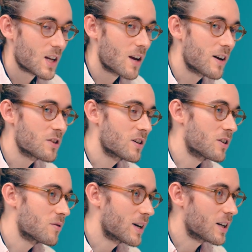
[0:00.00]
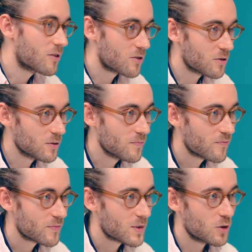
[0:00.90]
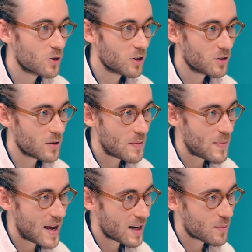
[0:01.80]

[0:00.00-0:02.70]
Eventually you made it through. You got the bank